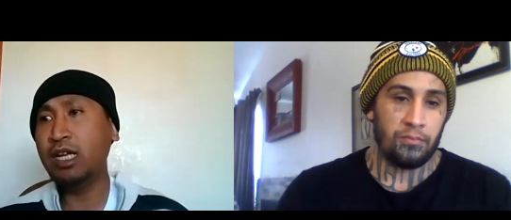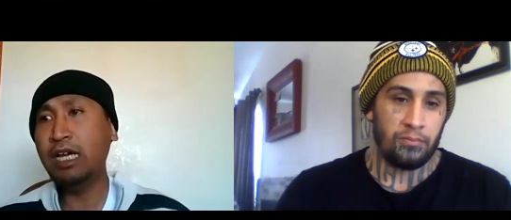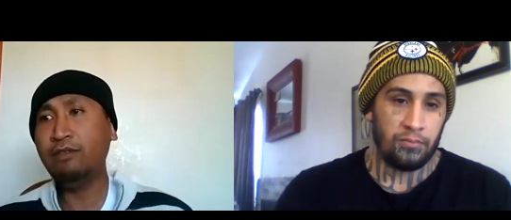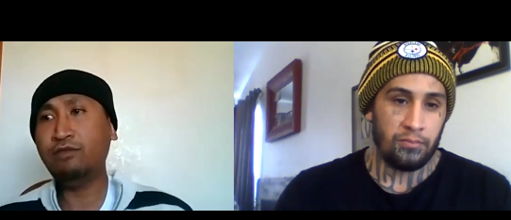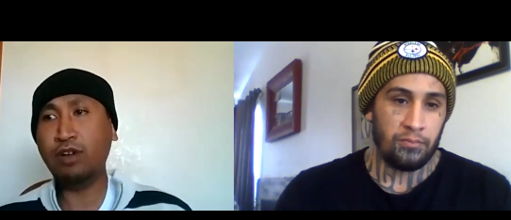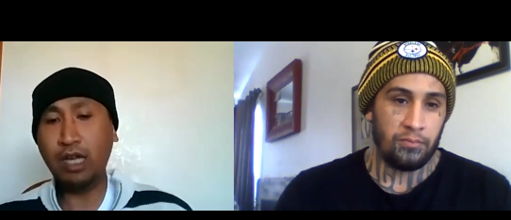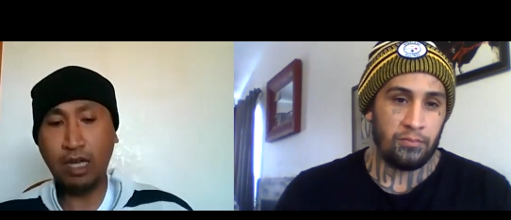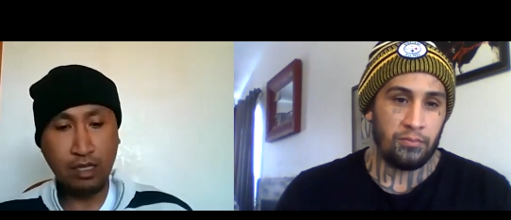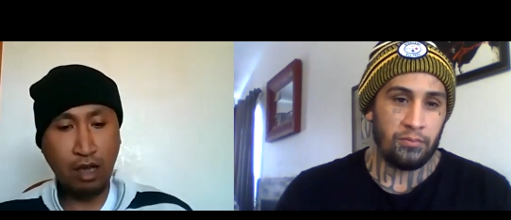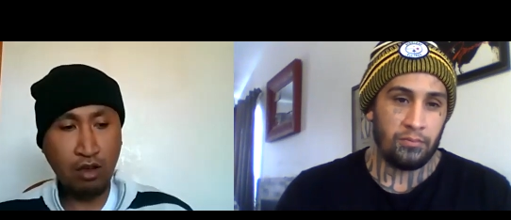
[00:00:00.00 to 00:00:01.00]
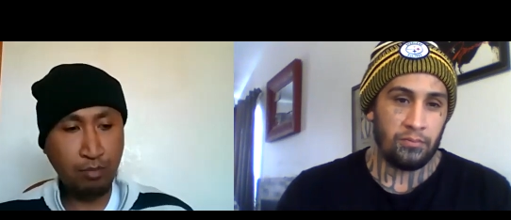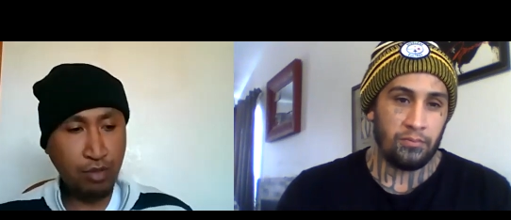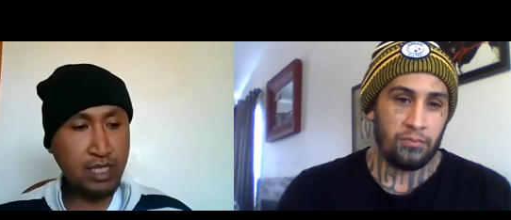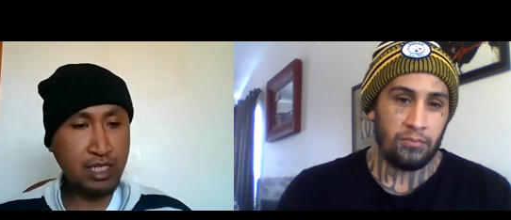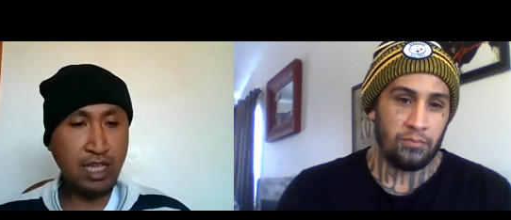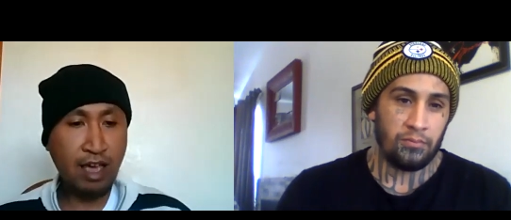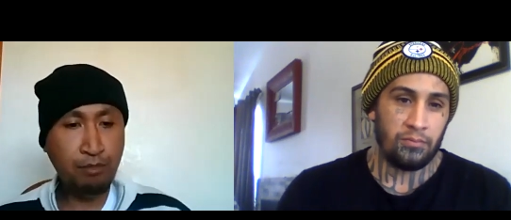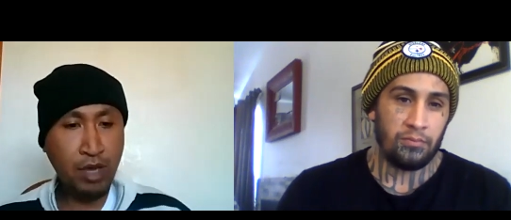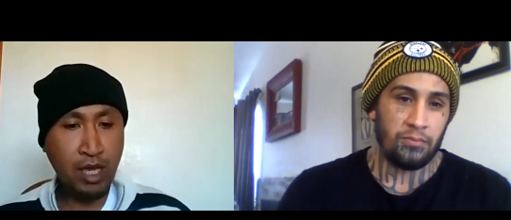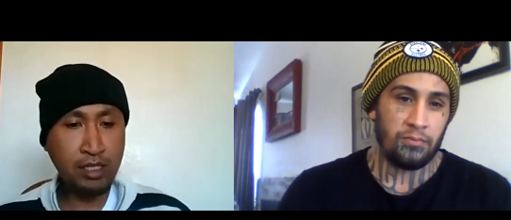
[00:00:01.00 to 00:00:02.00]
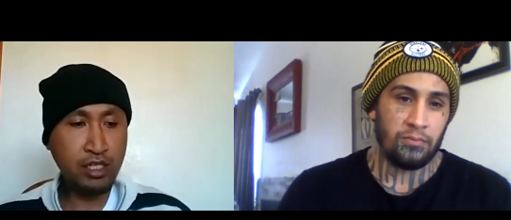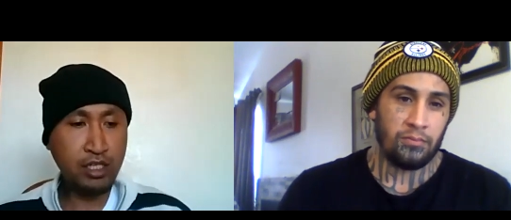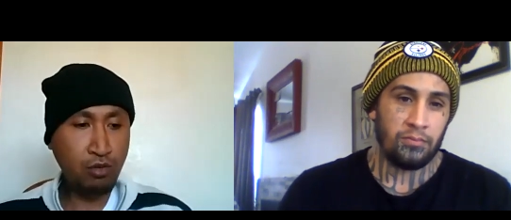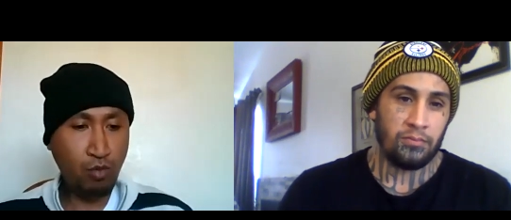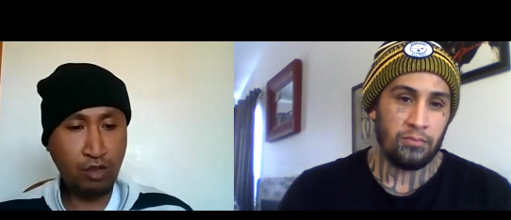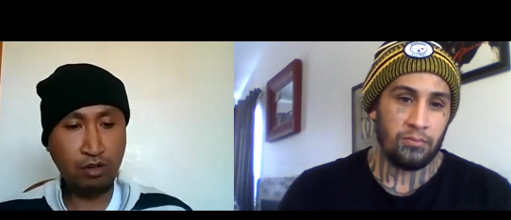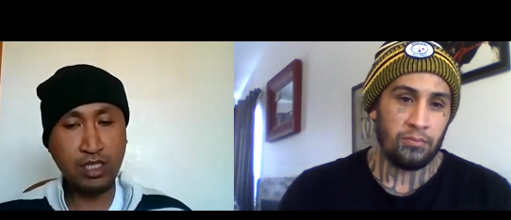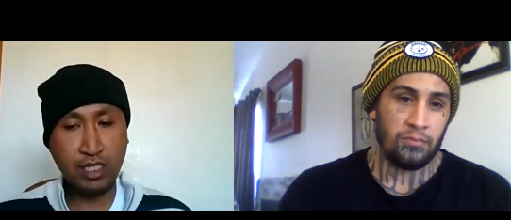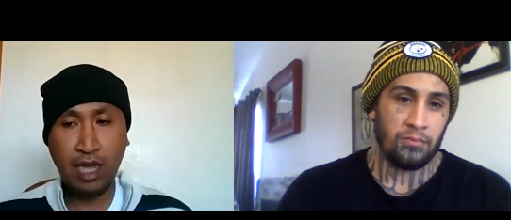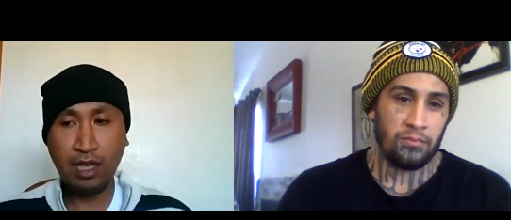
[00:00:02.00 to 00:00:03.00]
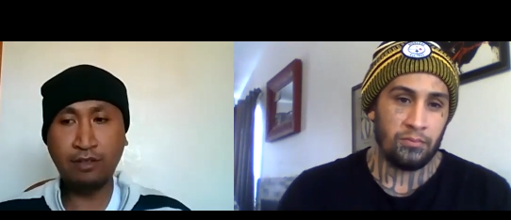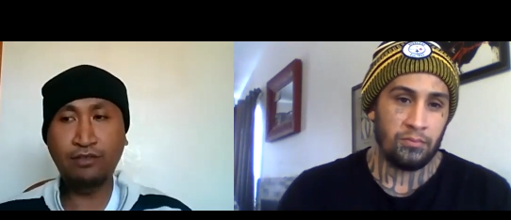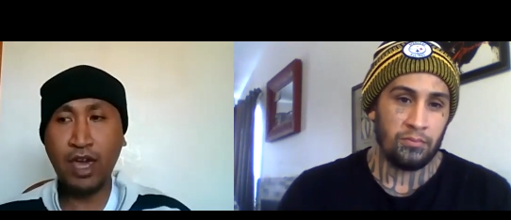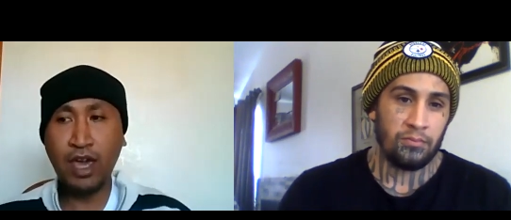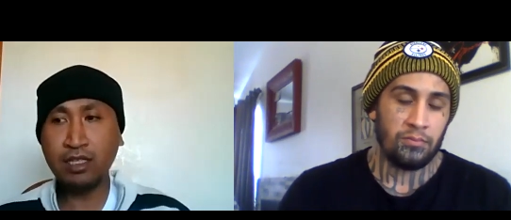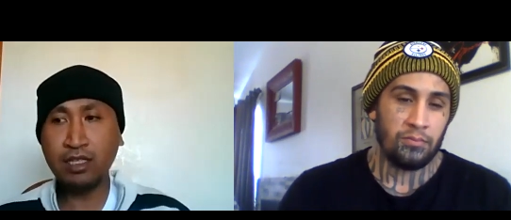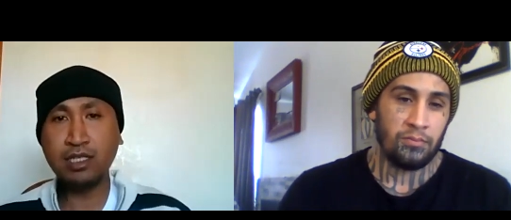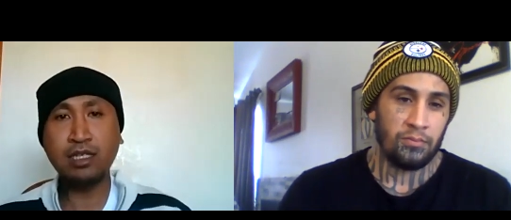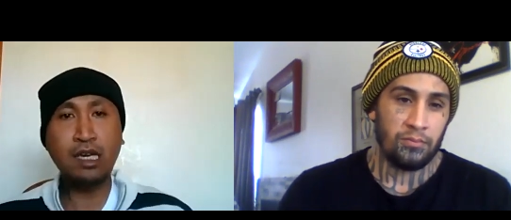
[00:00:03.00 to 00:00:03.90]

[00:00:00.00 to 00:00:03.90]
Speaker 1: for all the places I've been to, whether it's state and feds,